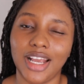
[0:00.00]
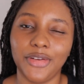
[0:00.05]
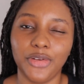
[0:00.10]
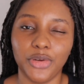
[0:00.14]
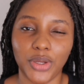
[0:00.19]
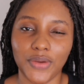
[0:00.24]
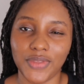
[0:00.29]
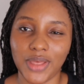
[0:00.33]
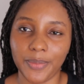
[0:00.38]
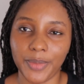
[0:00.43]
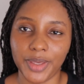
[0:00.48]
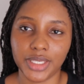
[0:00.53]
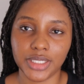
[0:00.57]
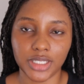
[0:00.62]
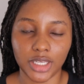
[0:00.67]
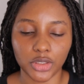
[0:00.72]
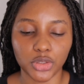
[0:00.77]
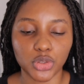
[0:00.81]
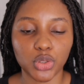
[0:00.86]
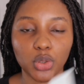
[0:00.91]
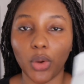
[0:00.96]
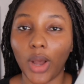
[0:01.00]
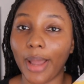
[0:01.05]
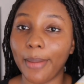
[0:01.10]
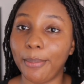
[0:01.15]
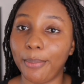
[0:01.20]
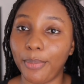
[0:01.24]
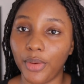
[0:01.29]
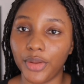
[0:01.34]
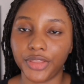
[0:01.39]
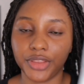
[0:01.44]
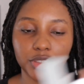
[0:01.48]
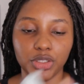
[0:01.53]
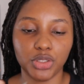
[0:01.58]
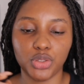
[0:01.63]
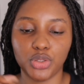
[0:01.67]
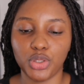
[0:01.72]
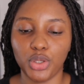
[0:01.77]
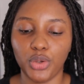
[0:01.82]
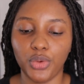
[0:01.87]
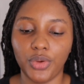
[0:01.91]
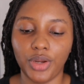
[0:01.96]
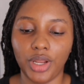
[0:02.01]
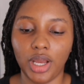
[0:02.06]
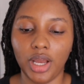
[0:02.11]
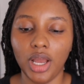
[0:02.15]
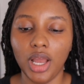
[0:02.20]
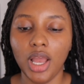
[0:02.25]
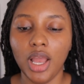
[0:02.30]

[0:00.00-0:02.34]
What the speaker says: I don't know if that makes sense. So I bought this toner.